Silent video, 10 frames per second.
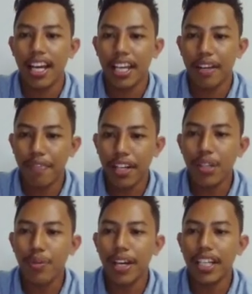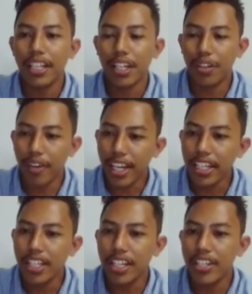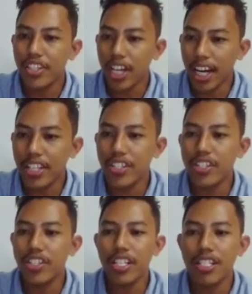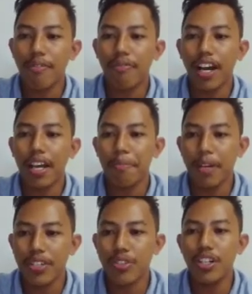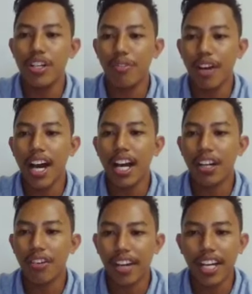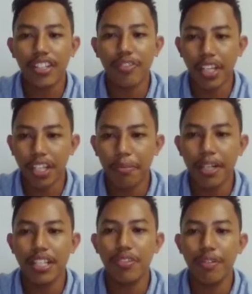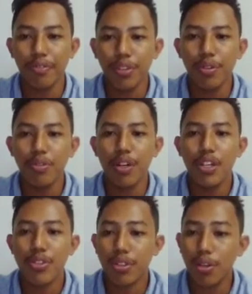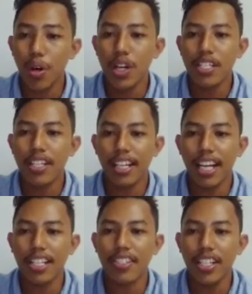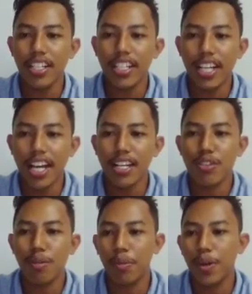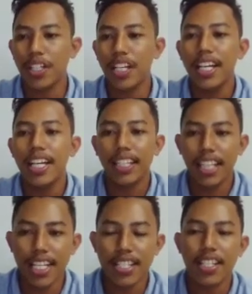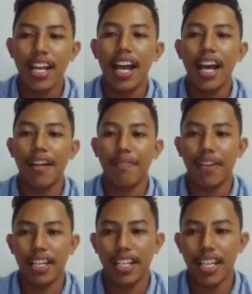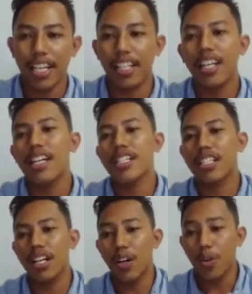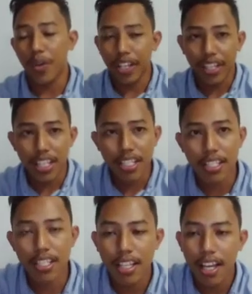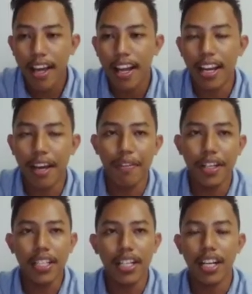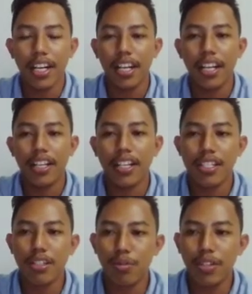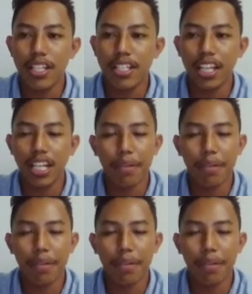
evaluate, grade, judge, justify, measure, rank, rate, recommend, review, score, select, standardize, support, test, and validate. So in this level, the students can